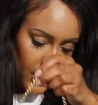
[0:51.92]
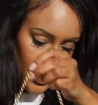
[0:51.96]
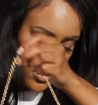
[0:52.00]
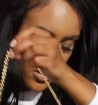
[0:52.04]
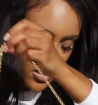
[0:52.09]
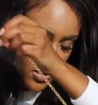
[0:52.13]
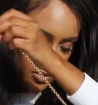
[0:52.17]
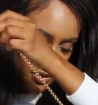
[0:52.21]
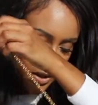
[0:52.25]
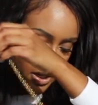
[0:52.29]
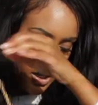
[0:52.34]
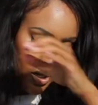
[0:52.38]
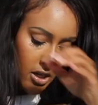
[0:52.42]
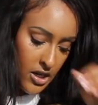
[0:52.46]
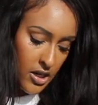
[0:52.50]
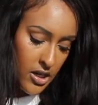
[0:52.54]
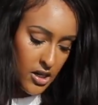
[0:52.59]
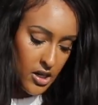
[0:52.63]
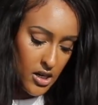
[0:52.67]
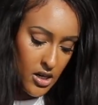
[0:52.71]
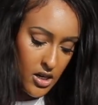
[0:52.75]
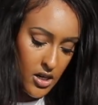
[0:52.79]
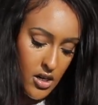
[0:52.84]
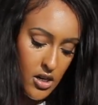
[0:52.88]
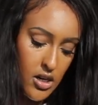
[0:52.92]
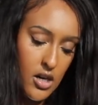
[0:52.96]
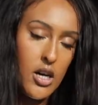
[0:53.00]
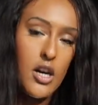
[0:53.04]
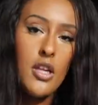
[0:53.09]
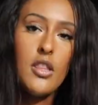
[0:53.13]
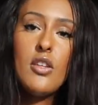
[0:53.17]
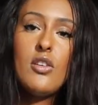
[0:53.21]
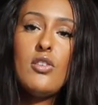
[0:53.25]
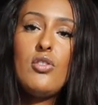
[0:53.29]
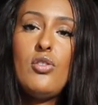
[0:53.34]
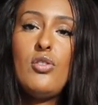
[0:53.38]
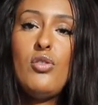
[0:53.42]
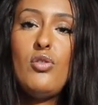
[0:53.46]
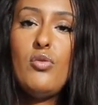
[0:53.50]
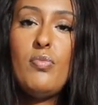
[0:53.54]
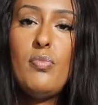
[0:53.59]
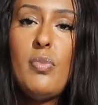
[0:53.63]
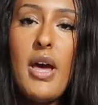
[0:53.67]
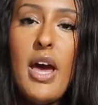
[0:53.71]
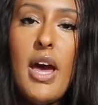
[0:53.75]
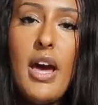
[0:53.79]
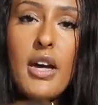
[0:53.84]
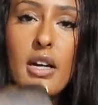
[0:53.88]
So here are the two
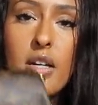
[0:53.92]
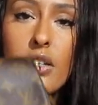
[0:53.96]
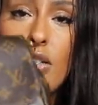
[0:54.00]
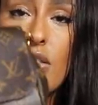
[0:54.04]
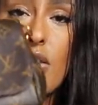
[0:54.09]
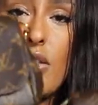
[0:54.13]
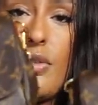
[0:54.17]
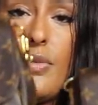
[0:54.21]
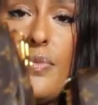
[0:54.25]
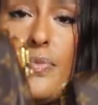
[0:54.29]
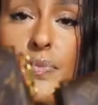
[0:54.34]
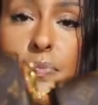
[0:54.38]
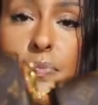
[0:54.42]
bags.